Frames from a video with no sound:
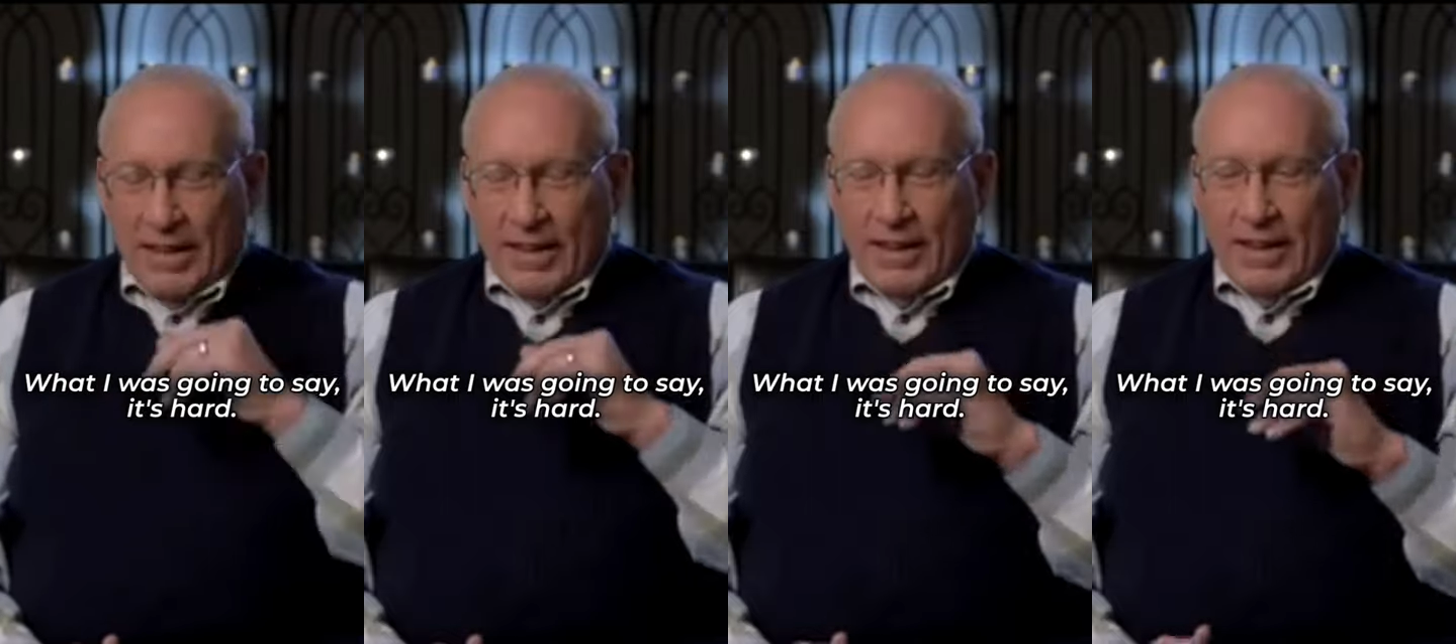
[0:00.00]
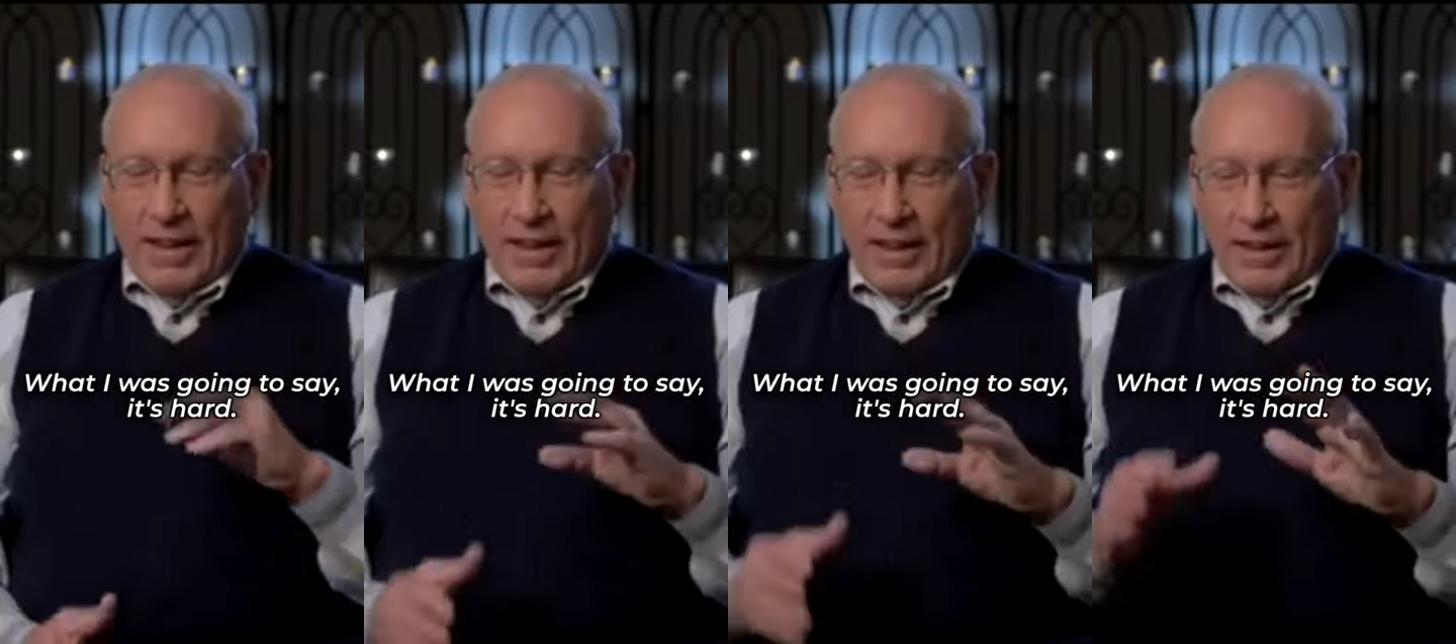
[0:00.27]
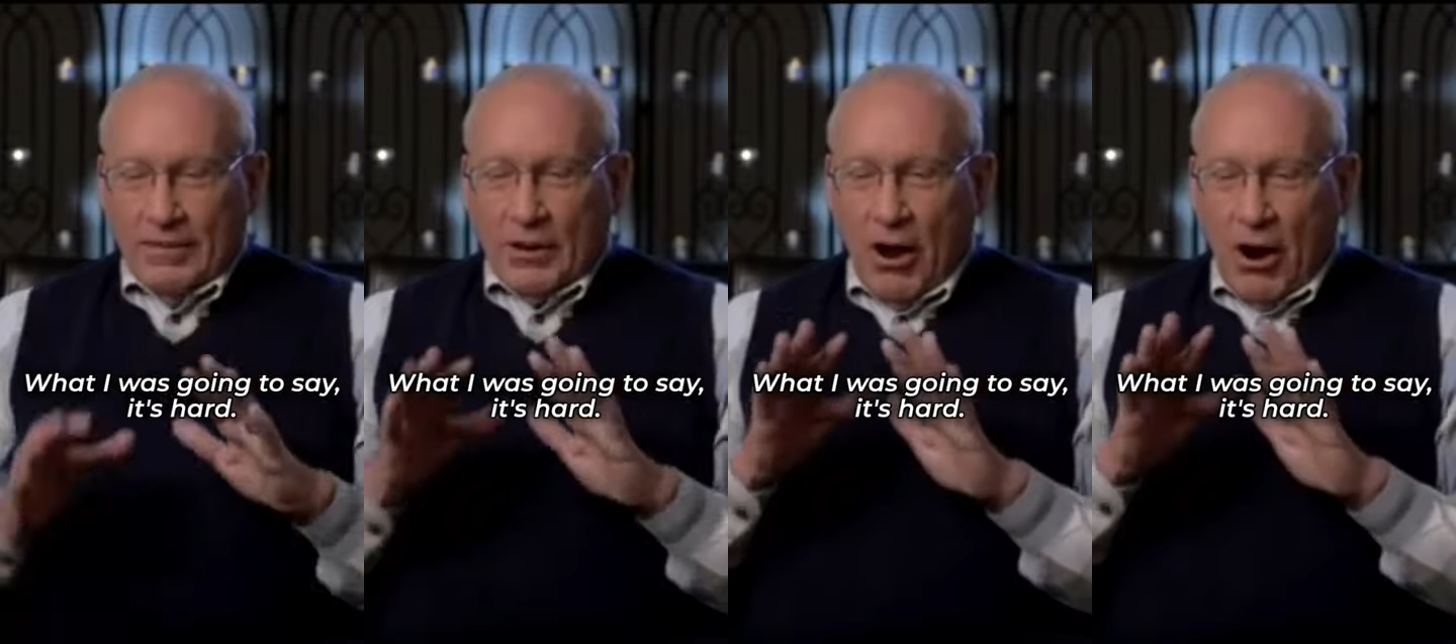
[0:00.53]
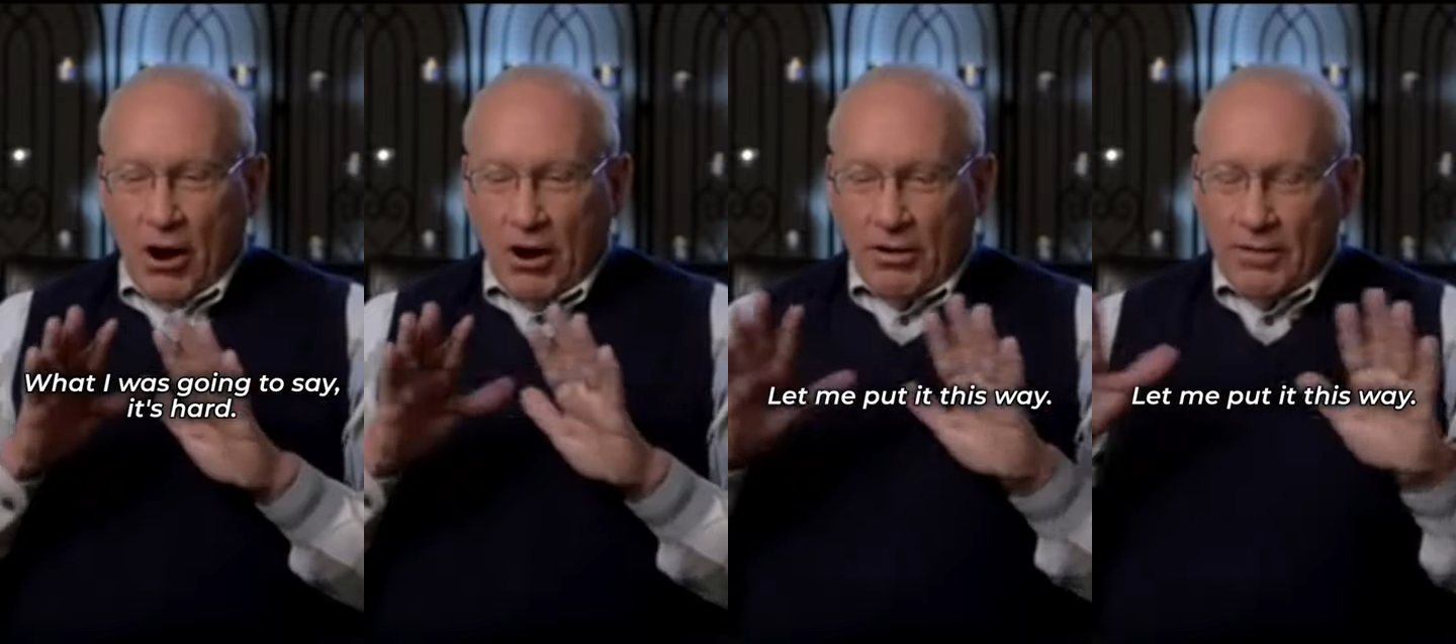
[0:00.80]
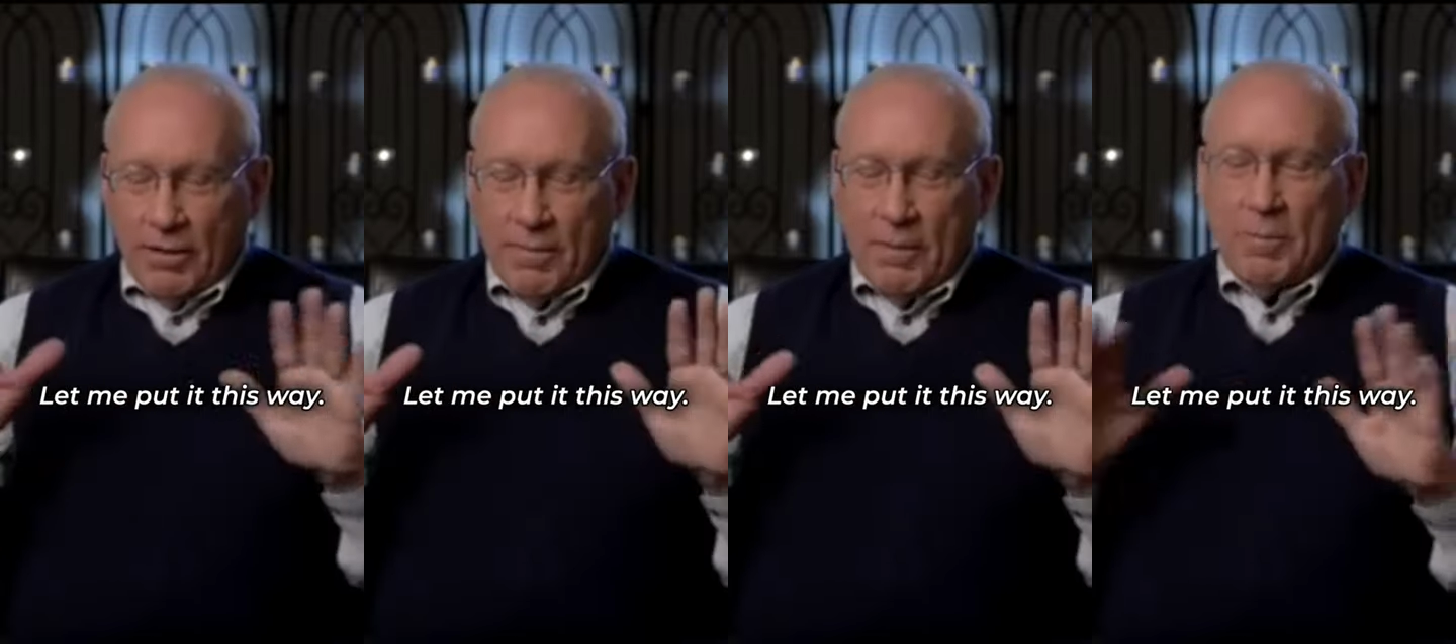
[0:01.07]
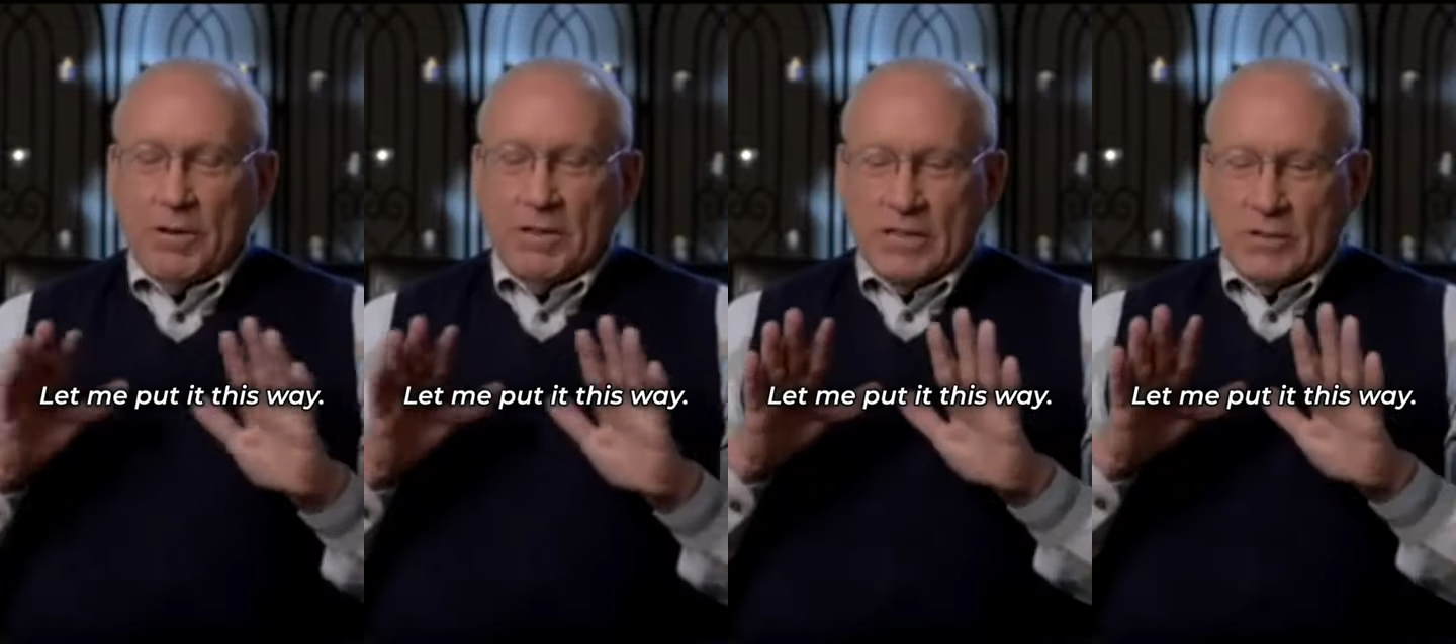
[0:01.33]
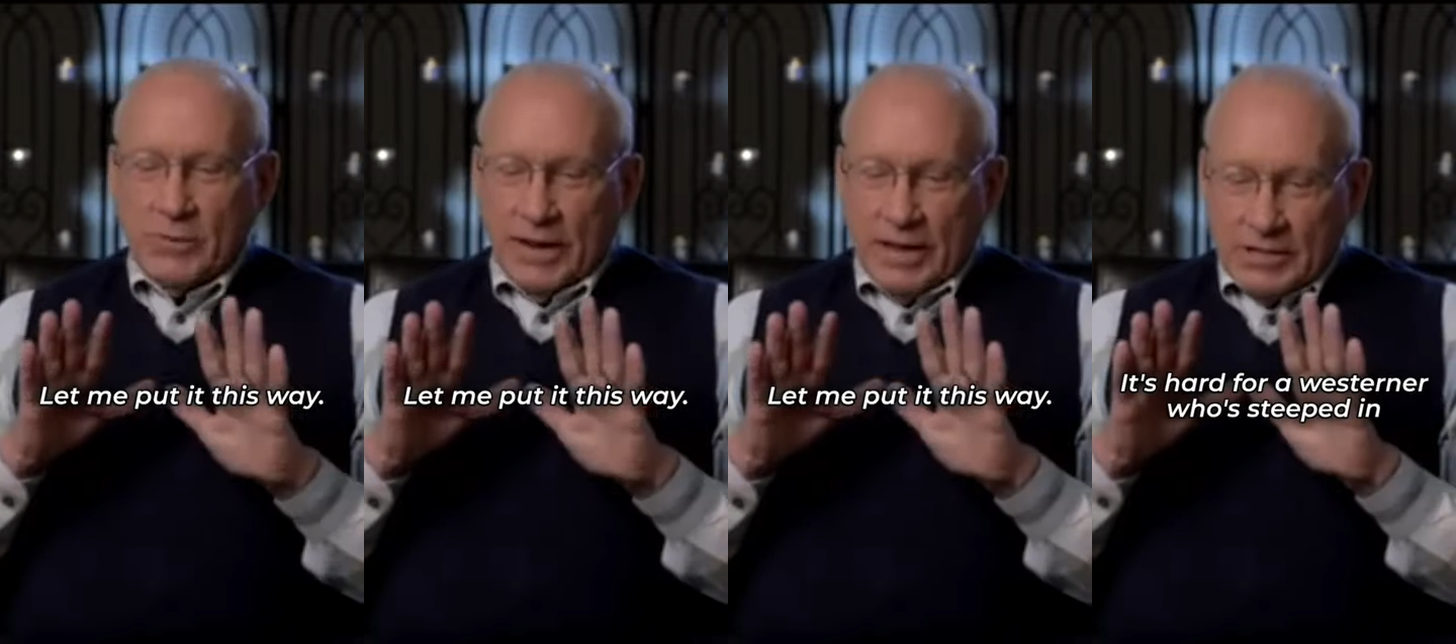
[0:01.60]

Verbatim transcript: It's hard, let me put it this way,